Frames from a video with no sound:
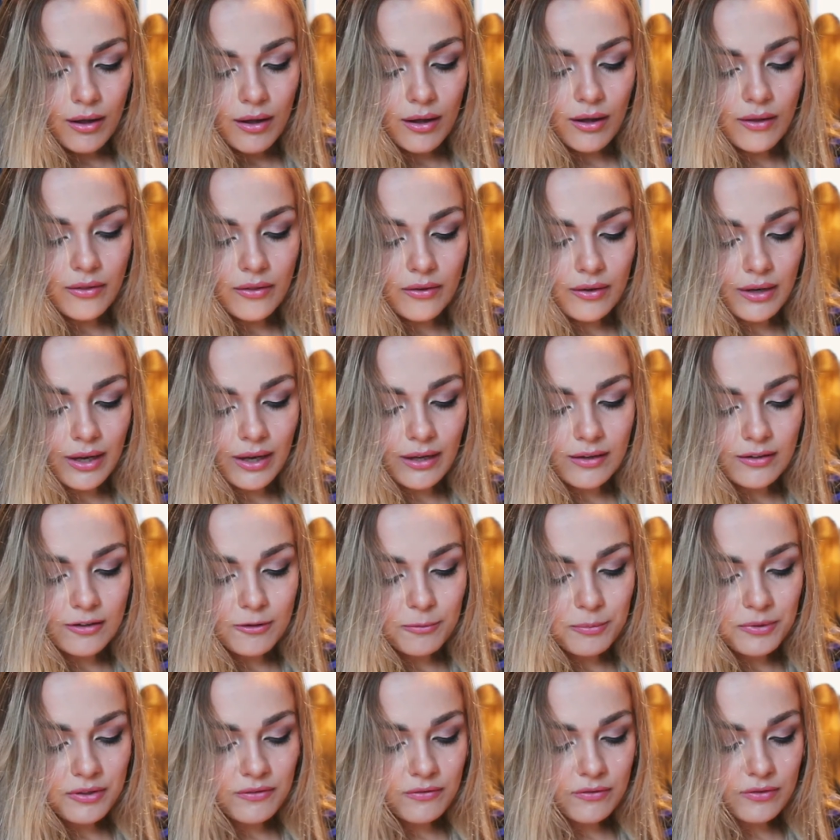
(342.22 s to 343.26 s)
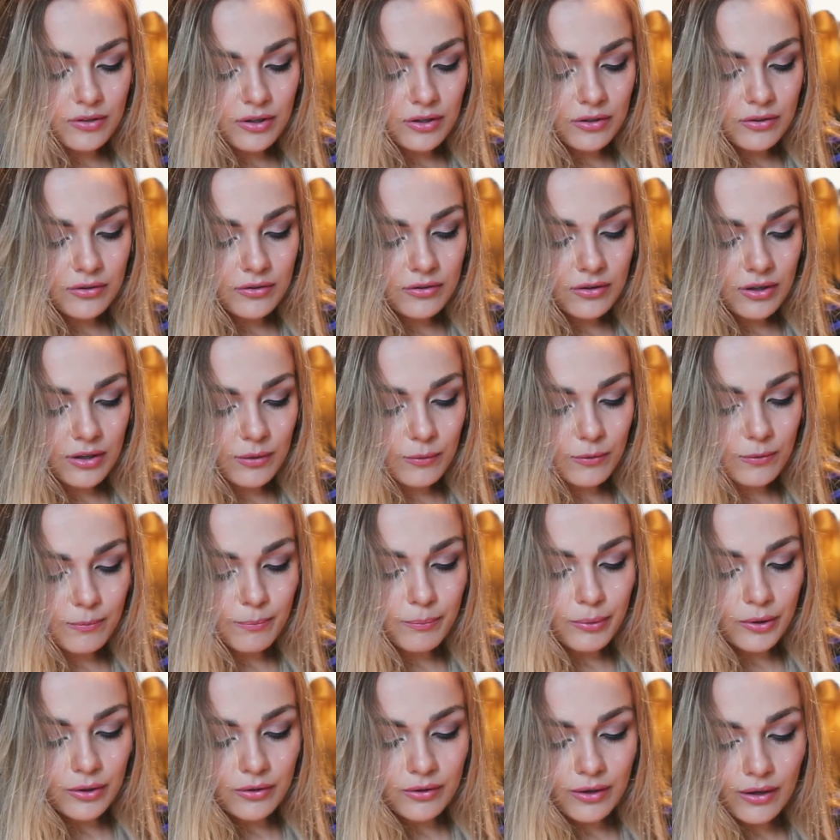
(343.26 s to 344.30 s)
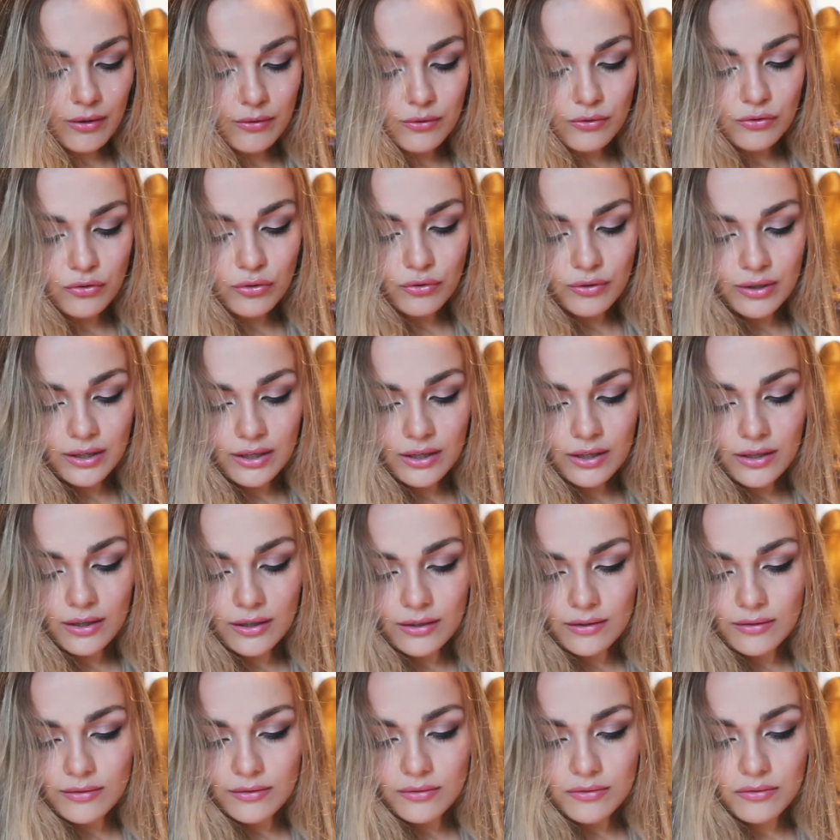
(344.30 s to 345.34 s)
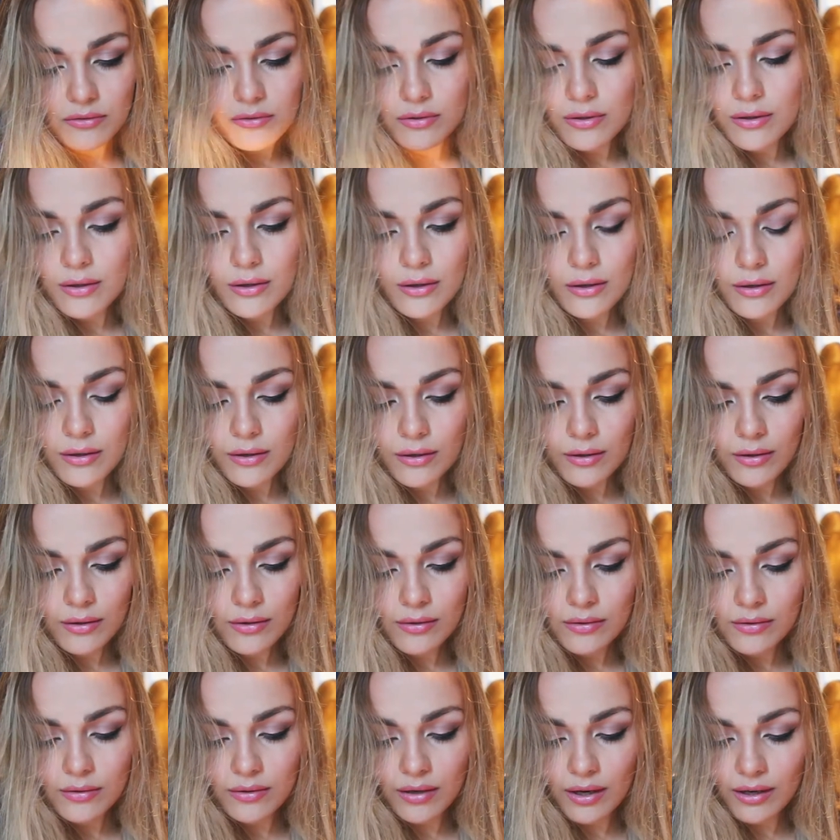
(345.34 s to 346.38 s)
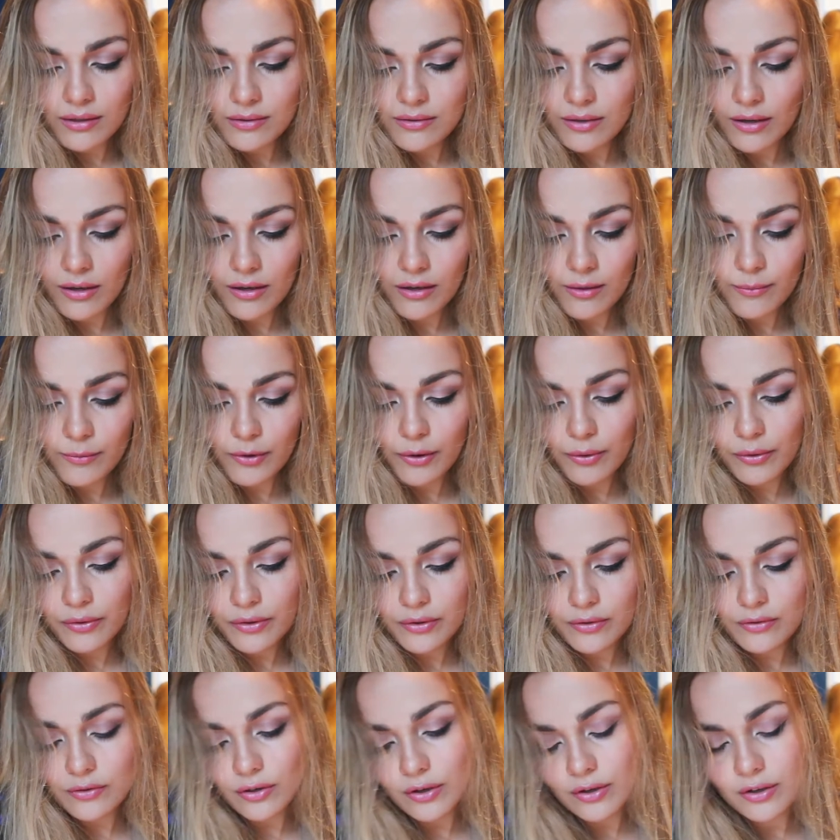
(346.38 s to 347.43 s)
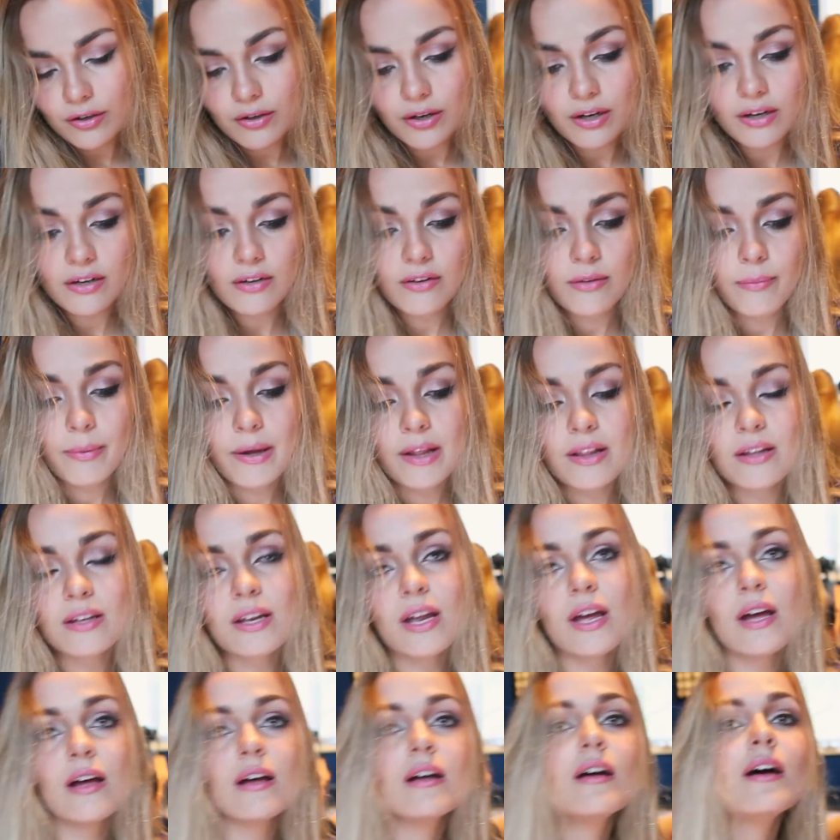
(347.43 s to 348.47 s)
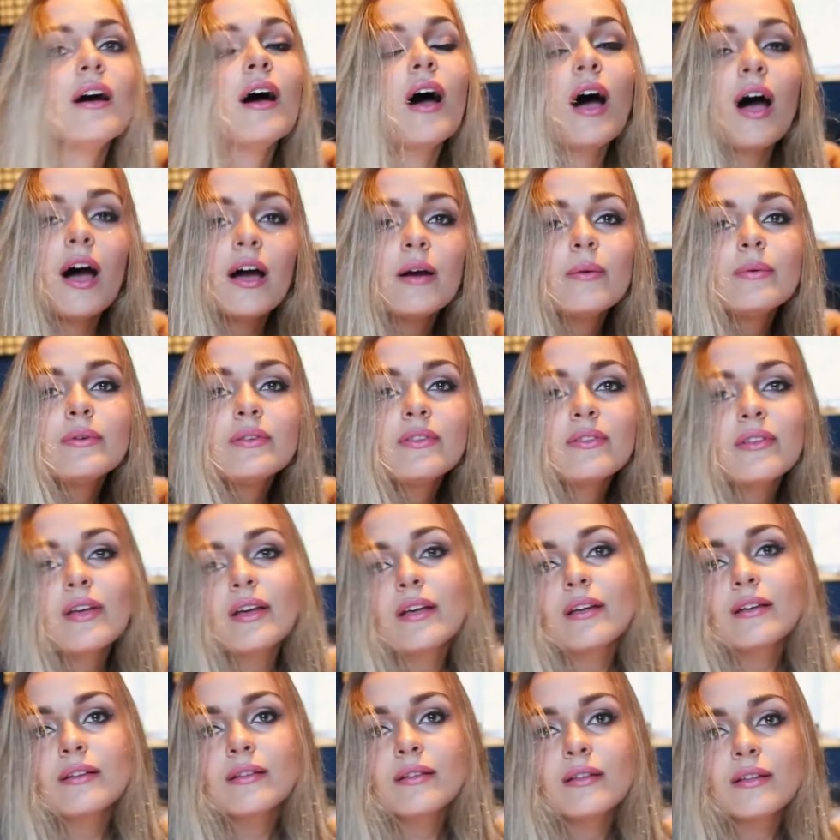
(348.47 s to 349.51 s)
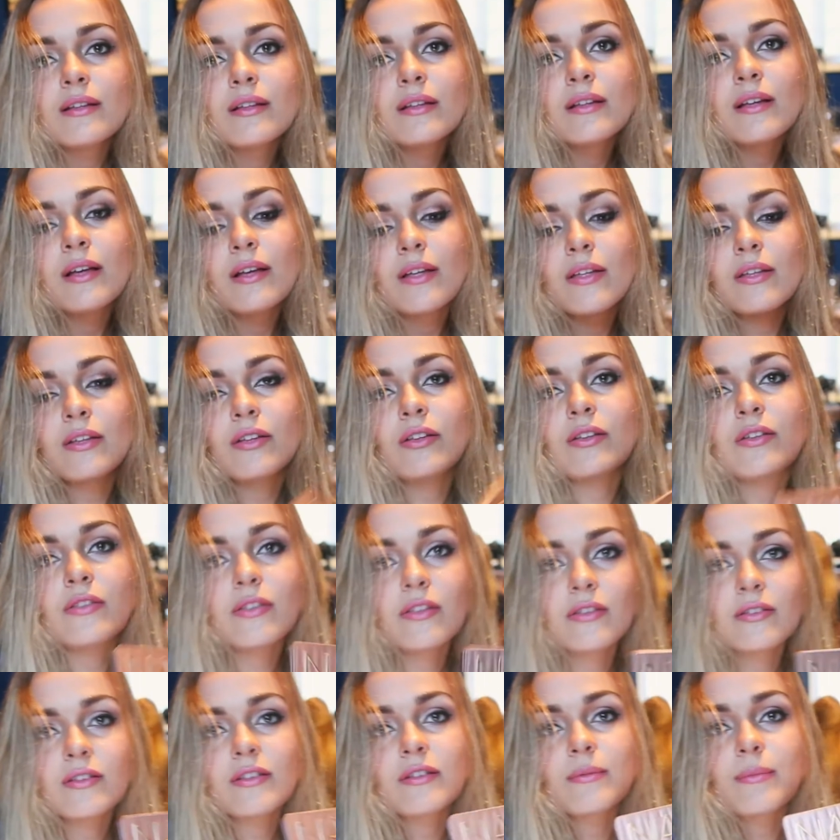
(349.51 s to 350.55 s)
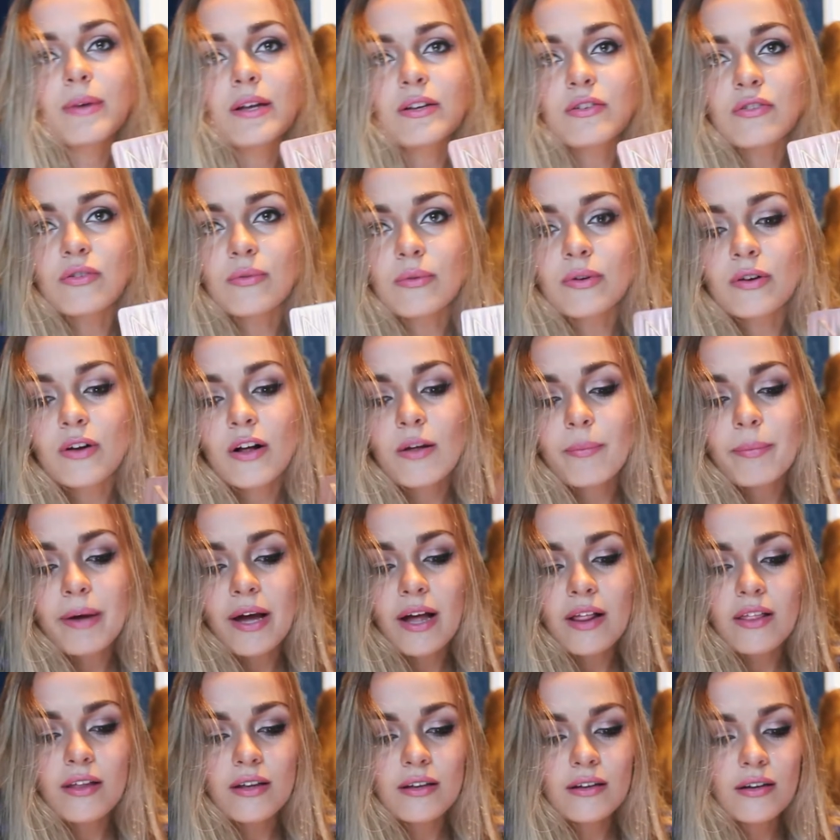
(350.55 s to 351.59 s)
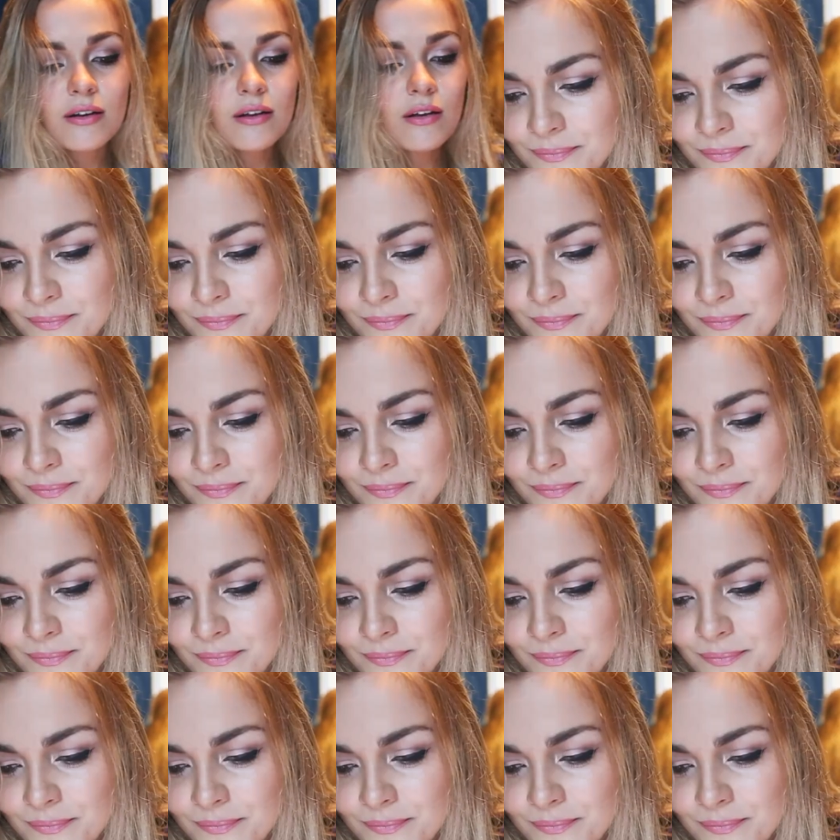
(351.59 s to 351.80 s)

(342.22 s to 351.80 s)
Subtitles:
and then add a little bit of glitter, like with Burnout or Trick, and nighttime go on the darker end of the palette. Yeah, I would say this is my do-it-all palette.